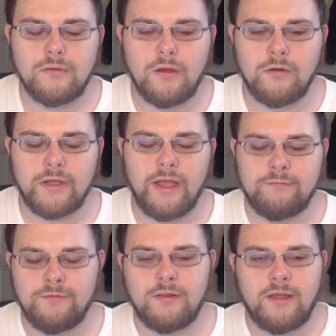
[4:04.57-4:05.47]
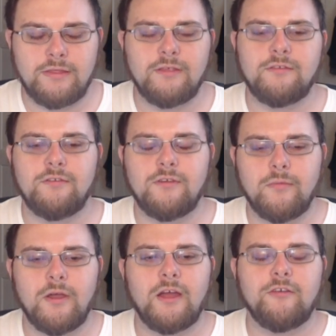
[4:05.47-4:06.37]
Okay, I feel like this is some
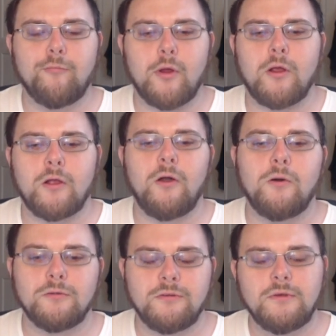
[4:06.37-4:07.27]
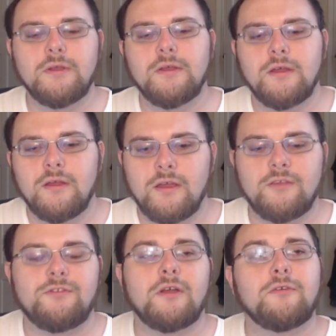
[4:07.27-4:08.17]
kind of burger cult.
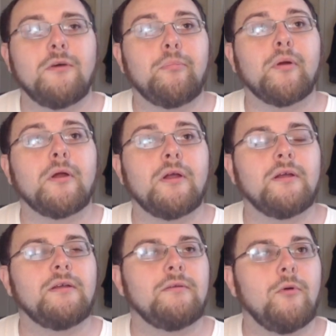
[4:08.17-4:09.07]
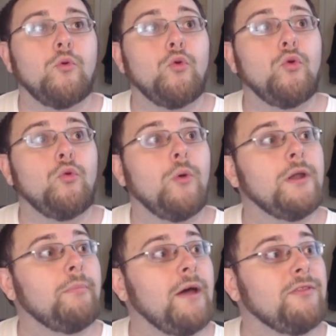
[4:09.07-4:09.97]
Is there the burger... ooh, what
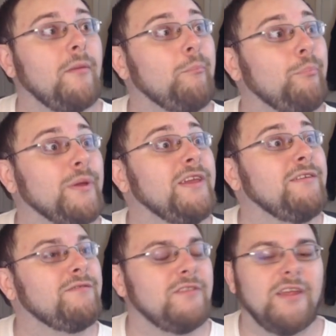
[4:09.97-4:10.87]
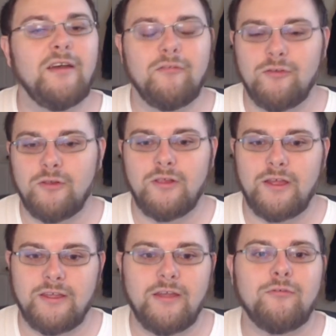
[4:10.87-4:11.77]
about the beef devil?
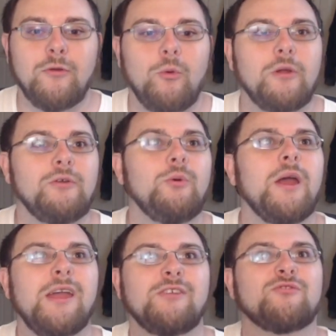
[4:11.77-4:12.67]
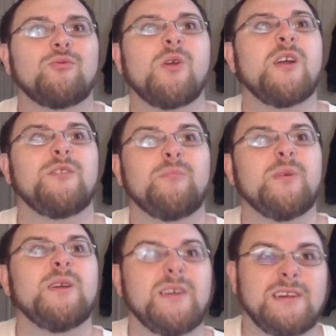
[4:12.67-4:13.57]
Like, everyone who hates red
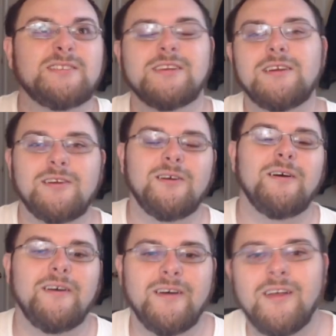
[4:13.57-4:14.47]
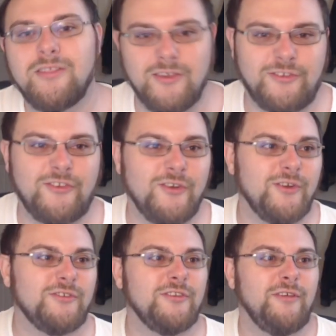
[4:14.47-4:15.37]
meat. The
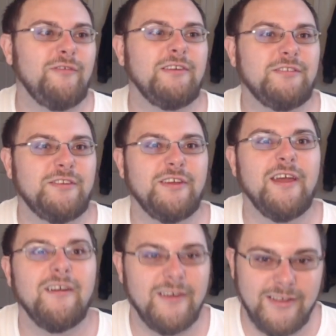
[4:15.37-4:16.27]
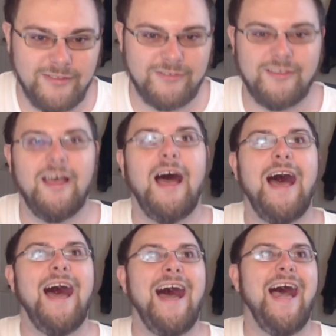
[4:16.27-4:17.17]
scourge of the vegetarians.
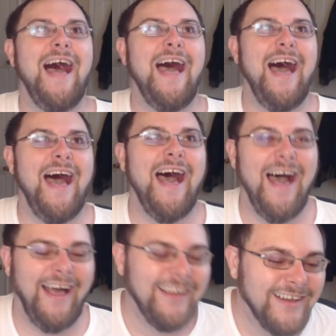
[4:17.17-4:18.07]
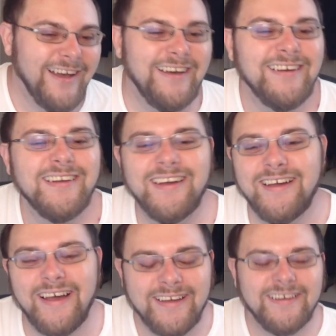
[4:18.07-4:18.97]

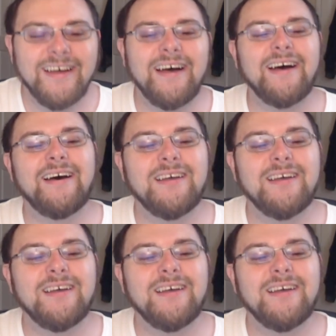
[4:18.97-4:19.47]
uh,